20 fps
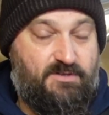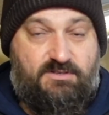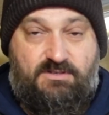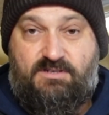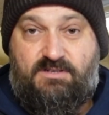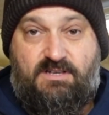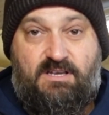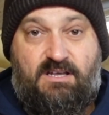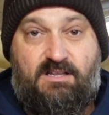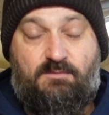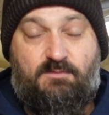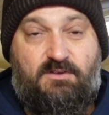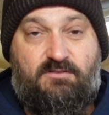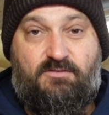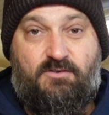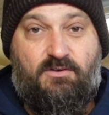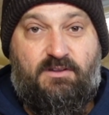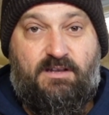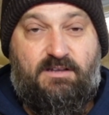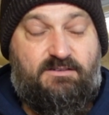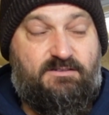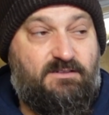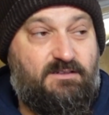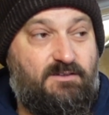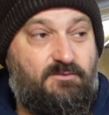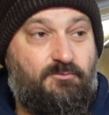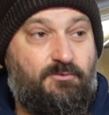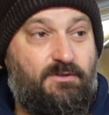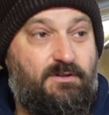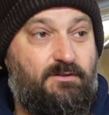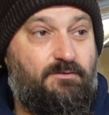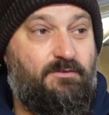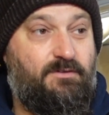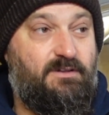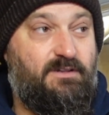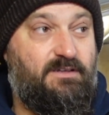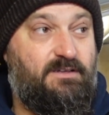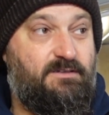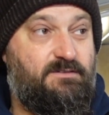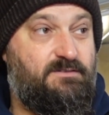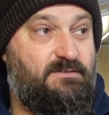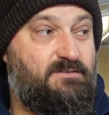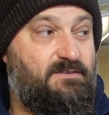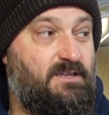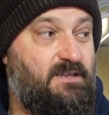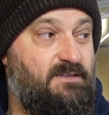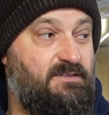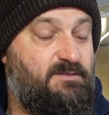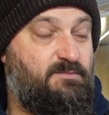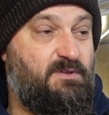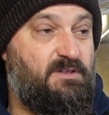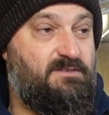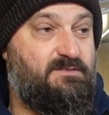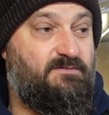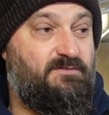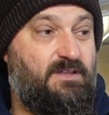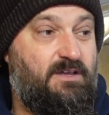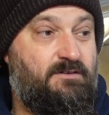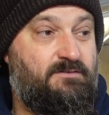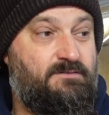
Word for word: It's just killing me financially, it really, really is. It's getting expensive now.